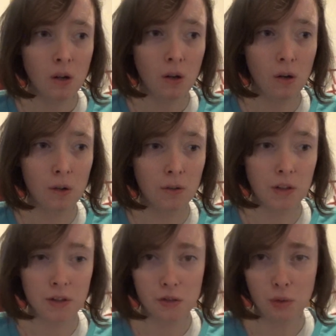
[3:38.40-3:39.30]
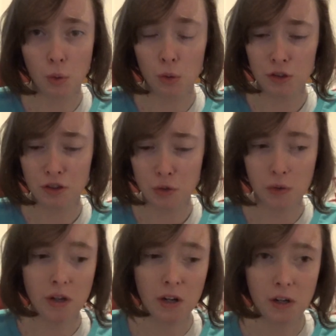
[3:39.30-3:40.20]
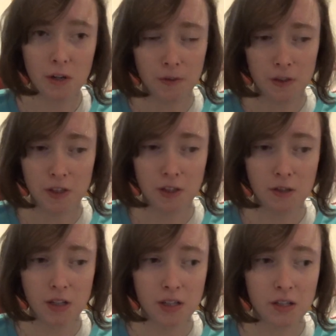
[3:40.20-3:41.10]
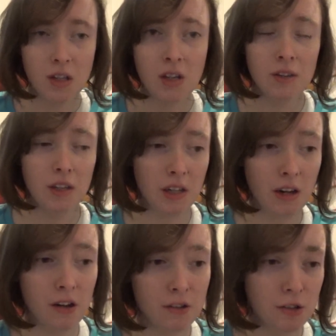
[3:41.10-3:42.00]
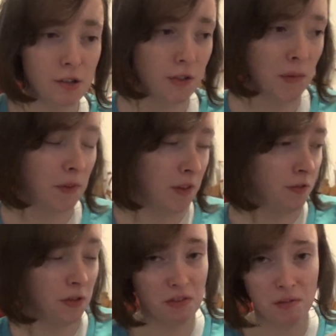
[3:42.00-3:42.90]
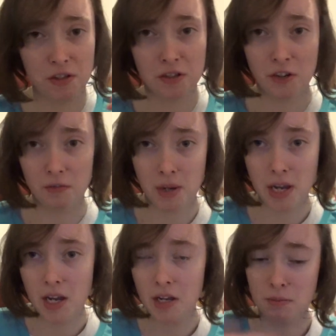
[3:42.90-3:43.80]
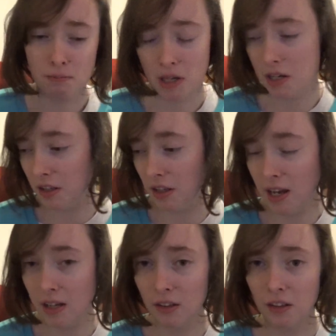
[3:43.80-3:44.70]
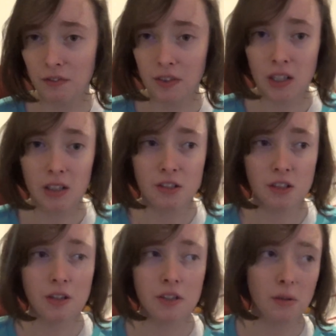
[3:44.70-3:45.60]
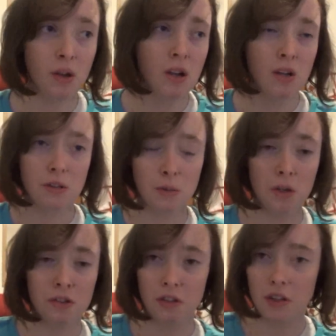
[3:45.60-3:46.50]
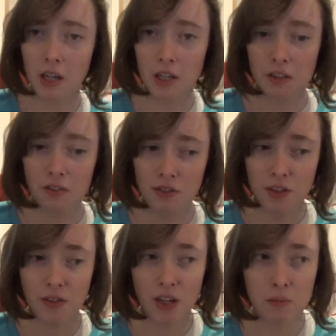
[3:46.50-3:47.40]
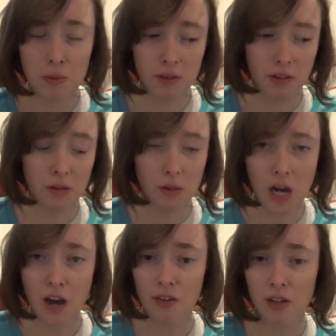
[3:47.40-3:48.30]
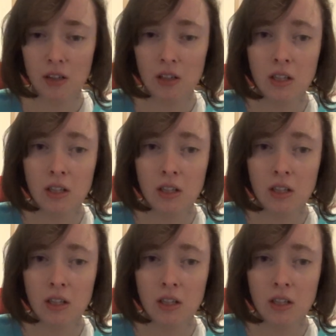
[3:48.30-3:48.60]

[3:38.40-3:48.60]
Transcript: on this whole story arc of the series, the characters from from the start from A to B to the end of the uh, series. So what's their character development? You know, have a